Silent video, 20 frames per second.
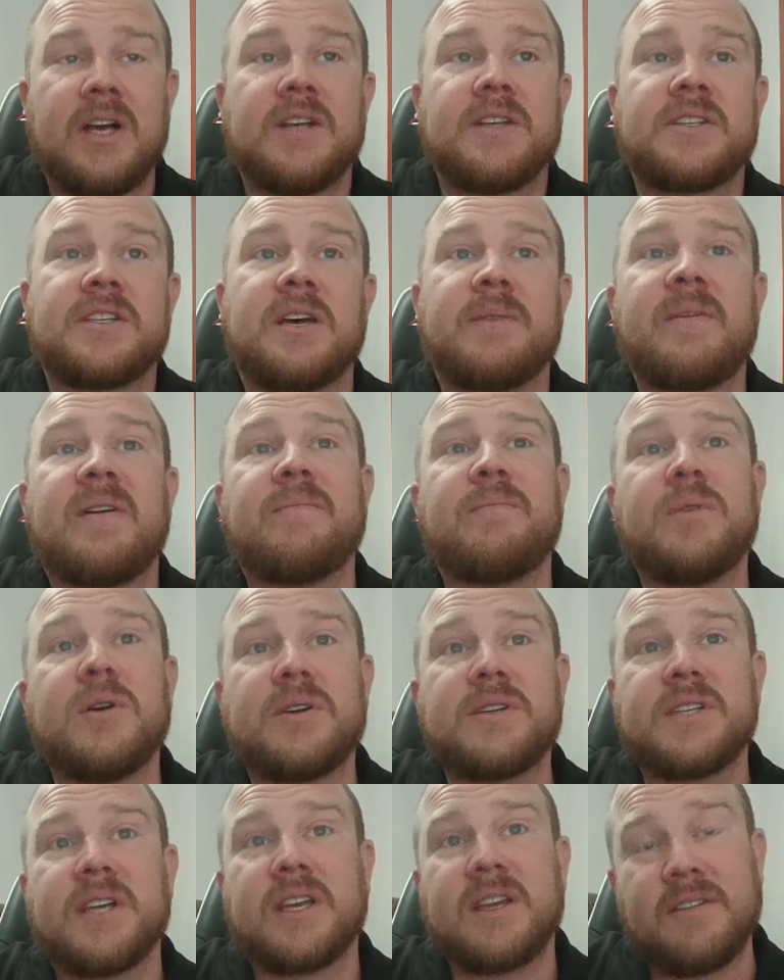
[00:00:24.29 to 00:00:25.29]
Some have
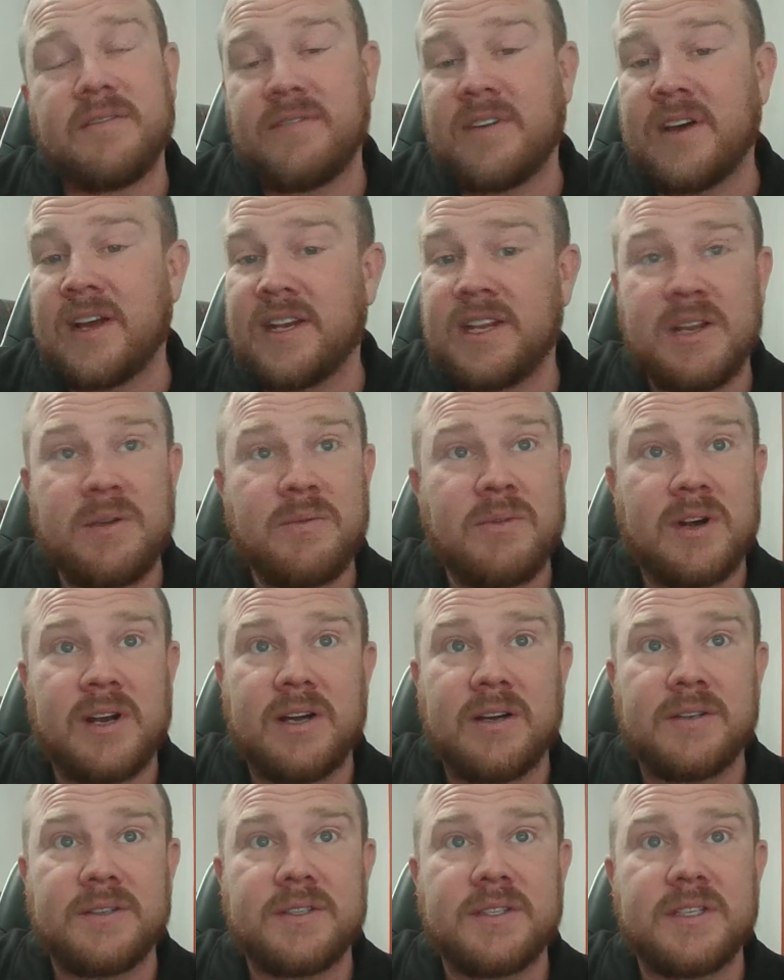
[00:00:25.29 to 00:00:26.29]
books I couldn't find anywhere
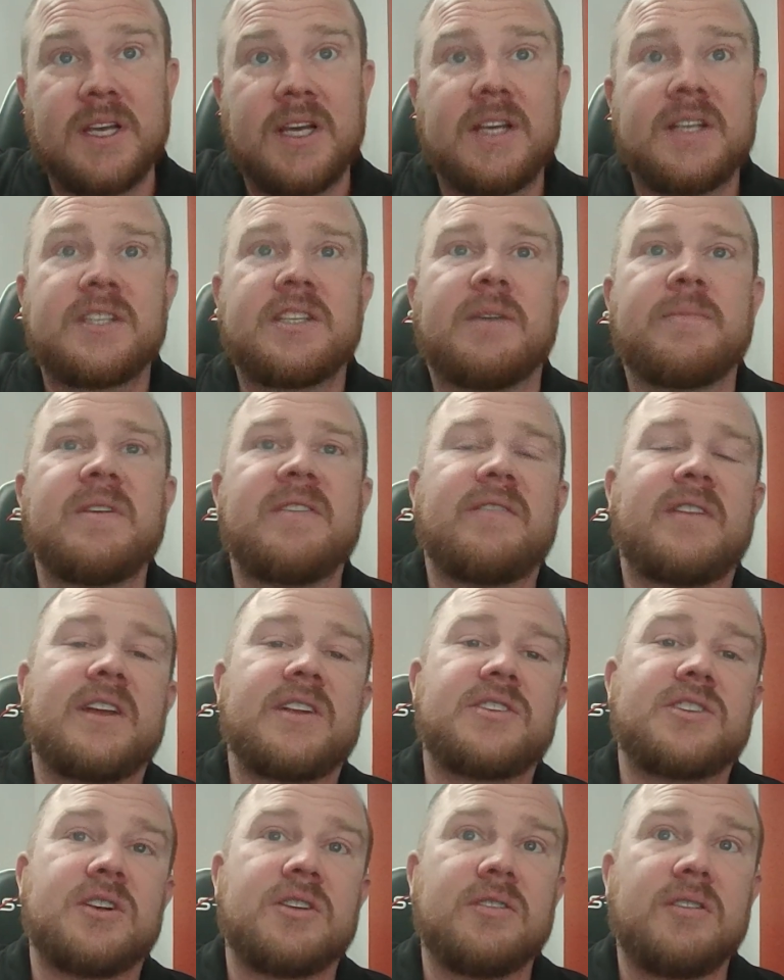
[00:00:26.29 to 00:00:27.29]
else. Some even have
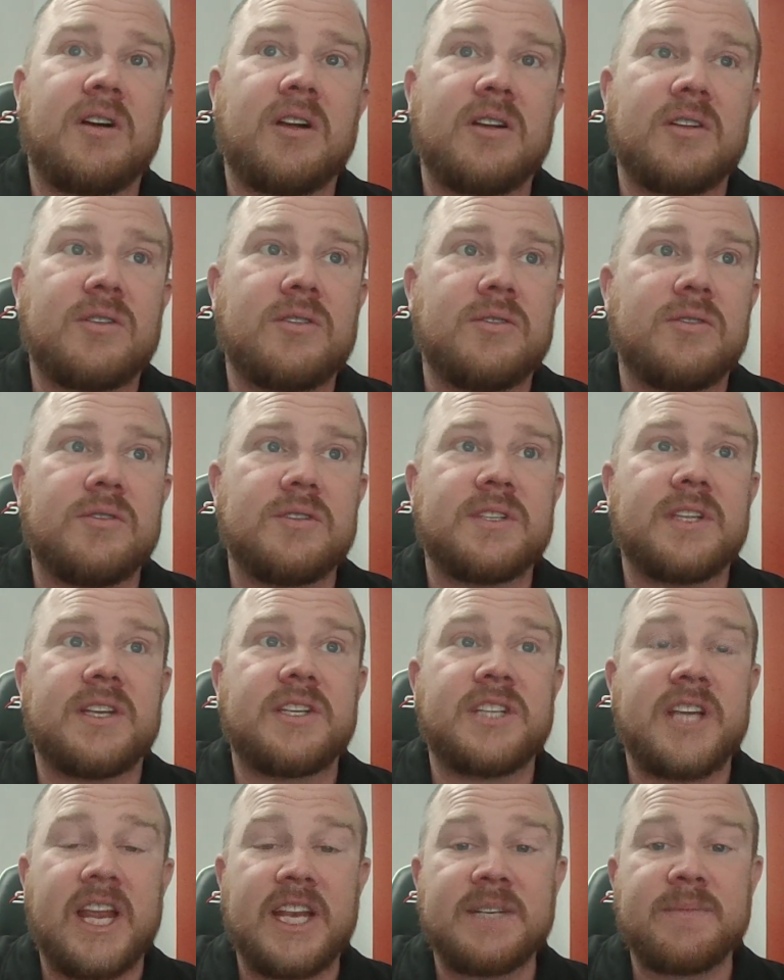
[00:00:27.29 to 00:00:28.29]
journal articles that
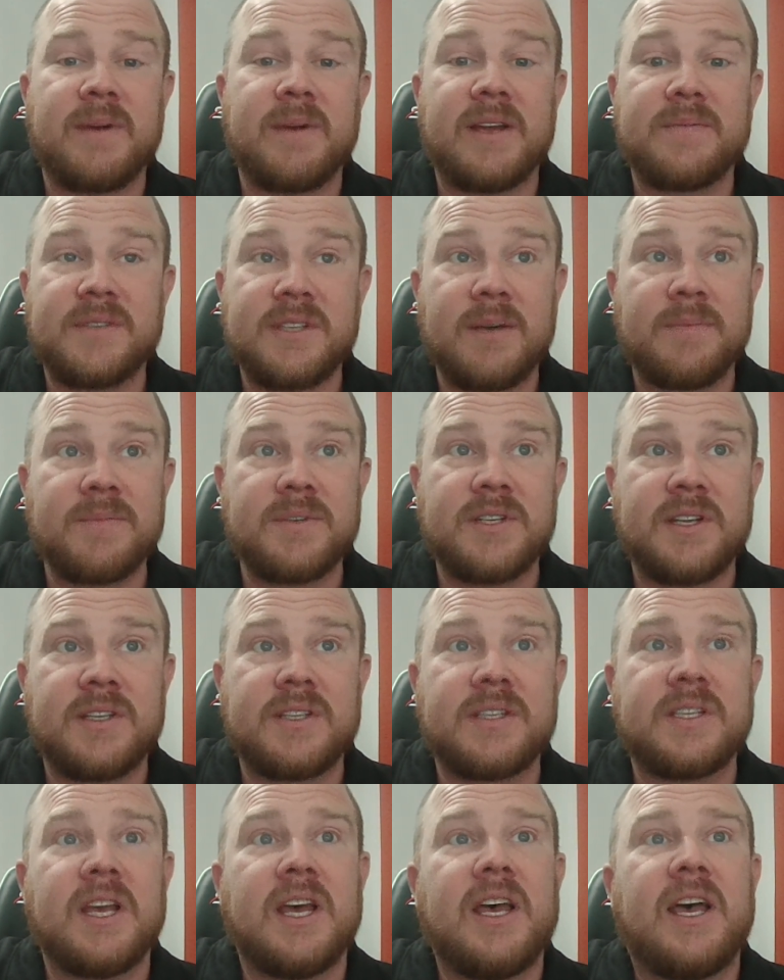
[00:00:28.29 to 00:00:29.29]
change my
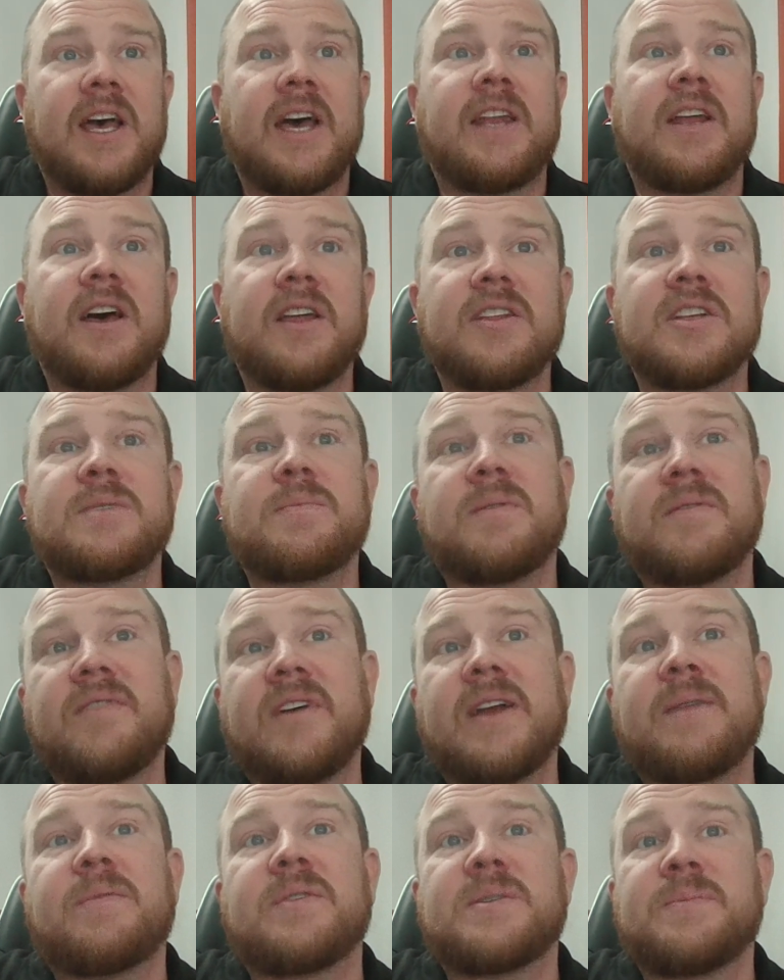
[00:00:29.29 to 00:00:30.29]
assumptions, and others
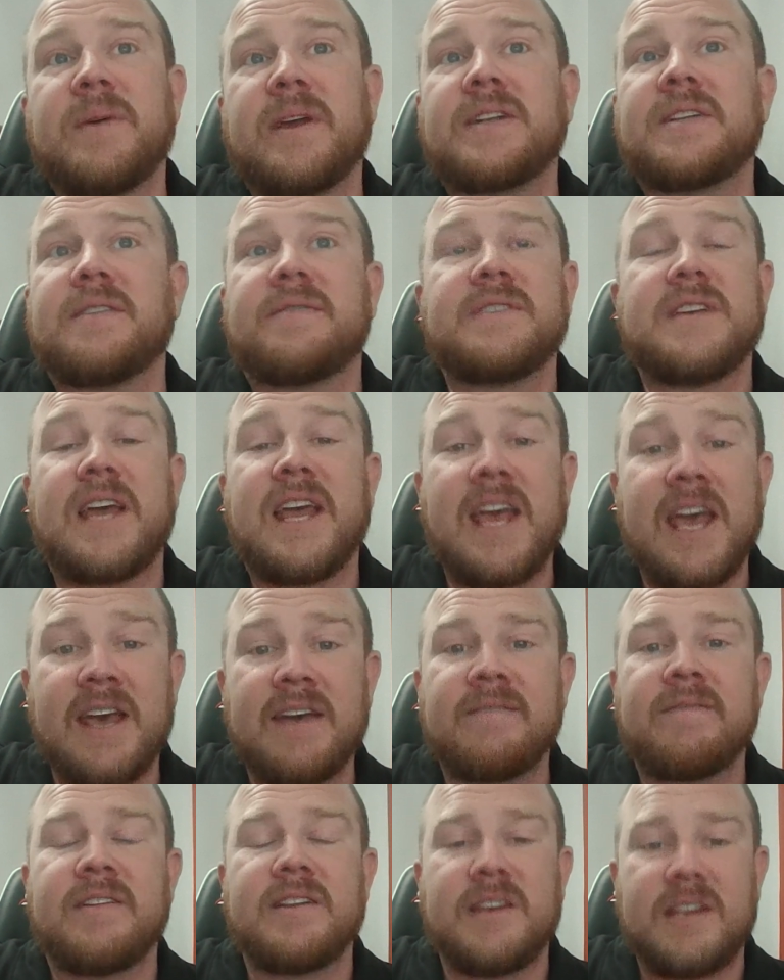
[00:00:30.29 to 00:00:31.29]
provide perspectives I
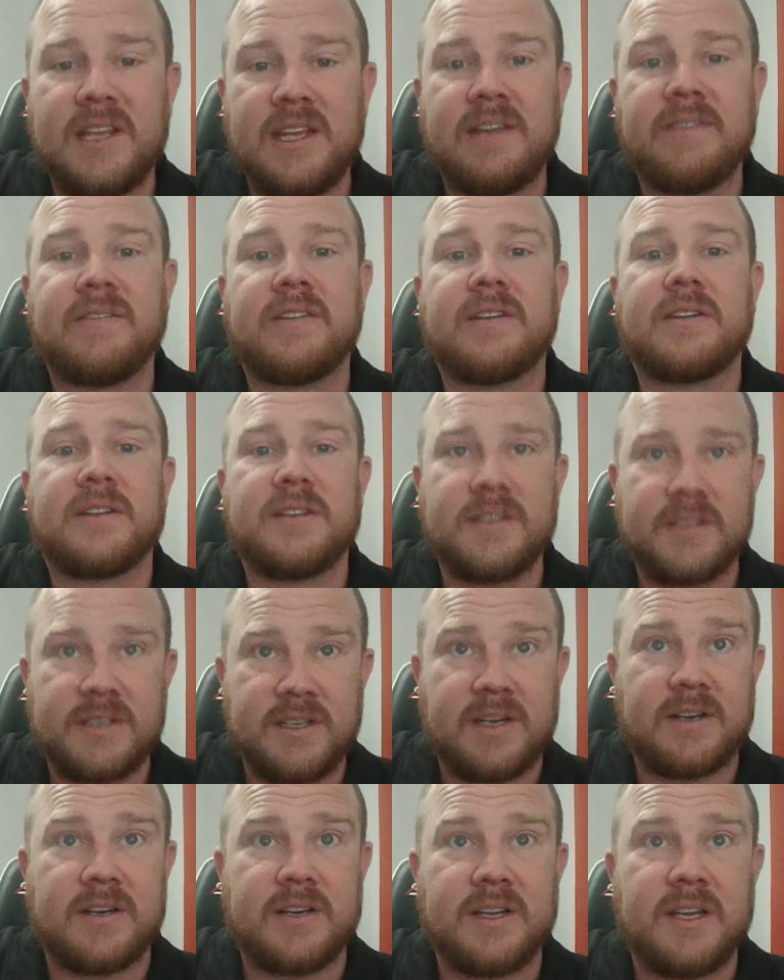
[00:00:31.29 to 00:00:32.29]
haven't even
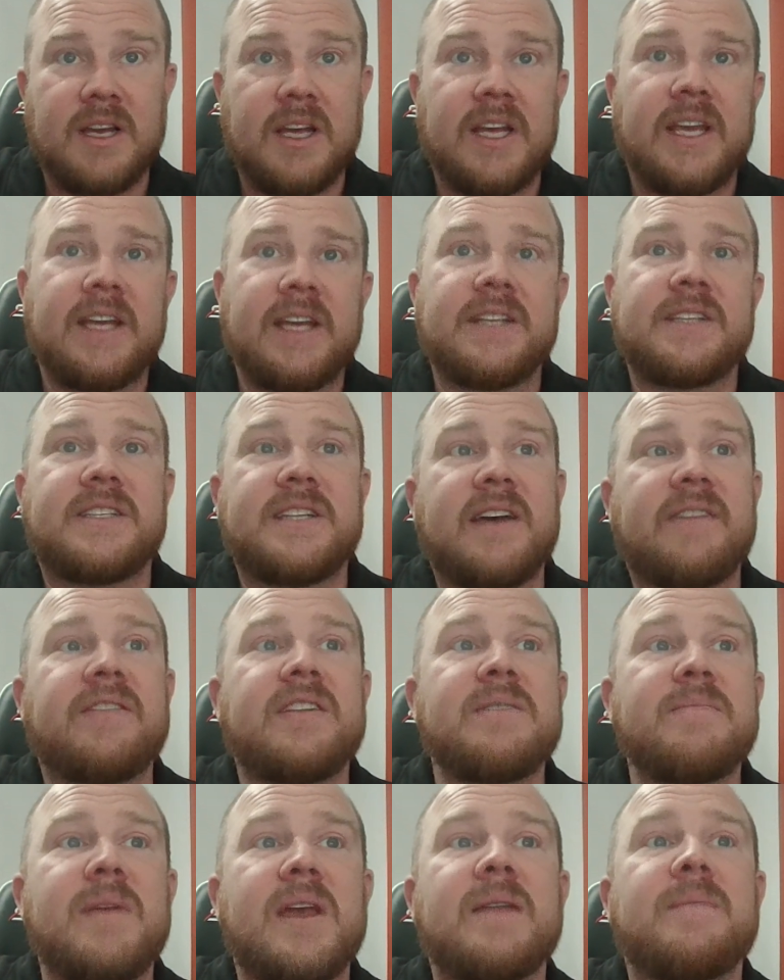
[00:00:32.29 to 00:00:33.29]
considered. It has
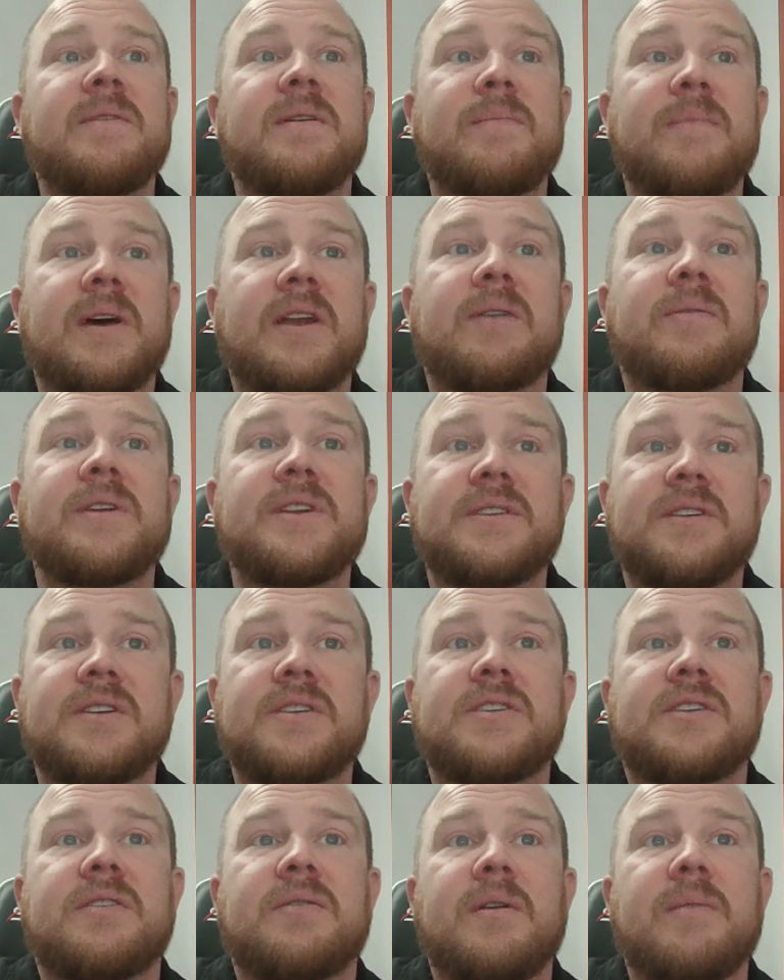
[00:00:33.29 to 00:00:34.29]
definitely made me a better
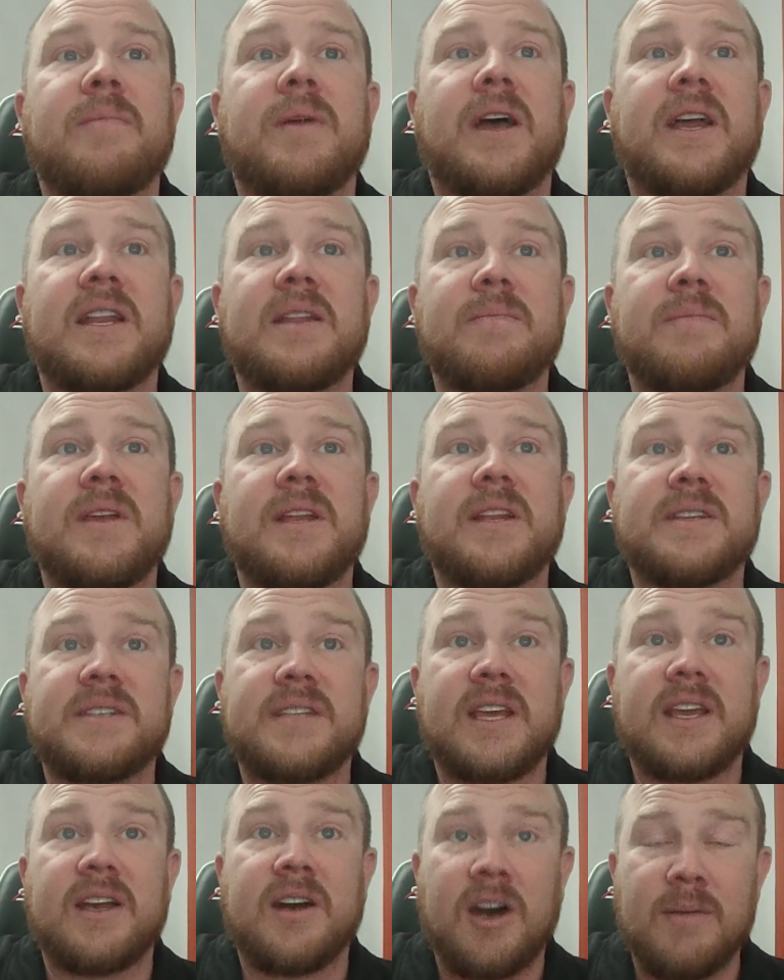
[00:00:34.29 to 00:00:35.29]
researcher and reminded me to
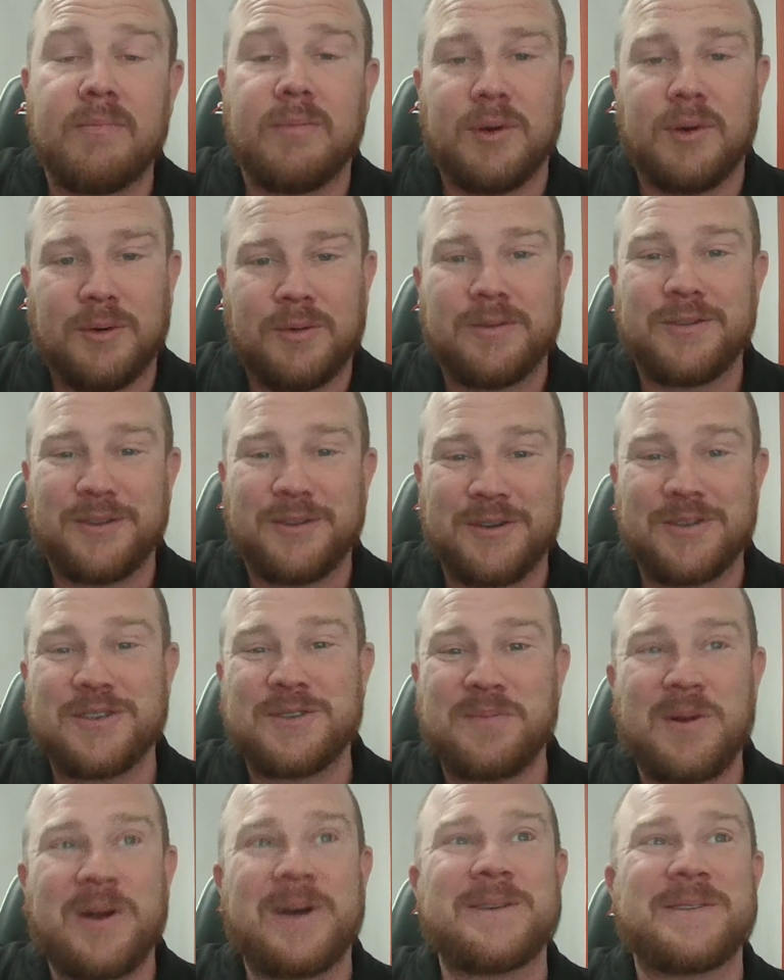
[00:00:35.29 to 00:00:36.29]
stay humble through this
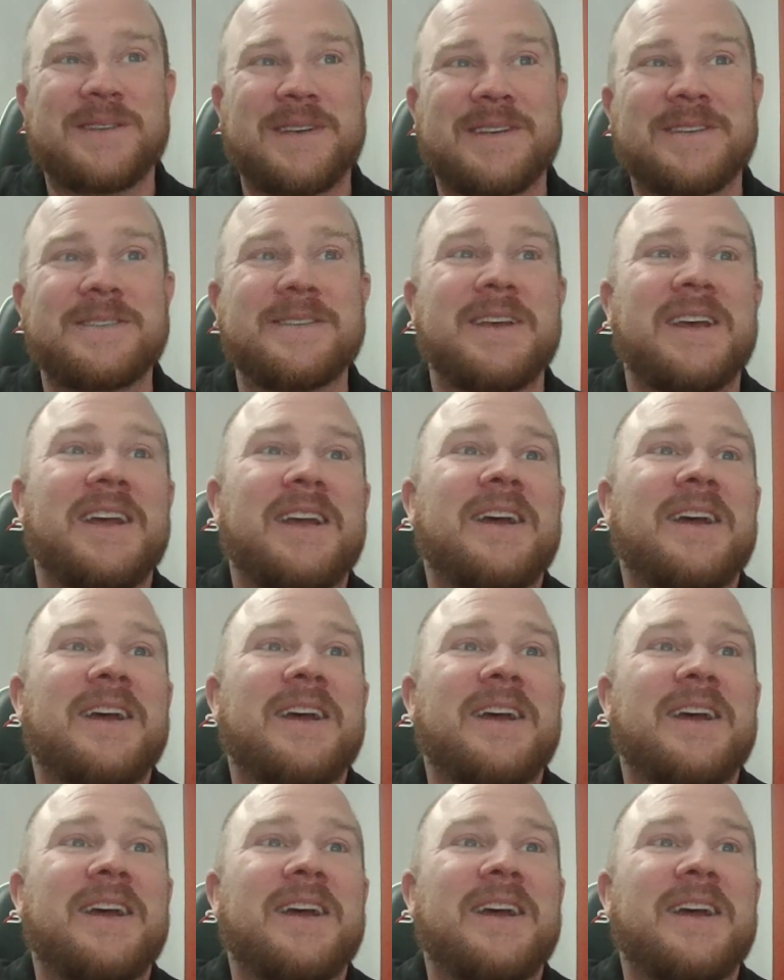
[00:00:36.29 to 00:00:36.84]
process.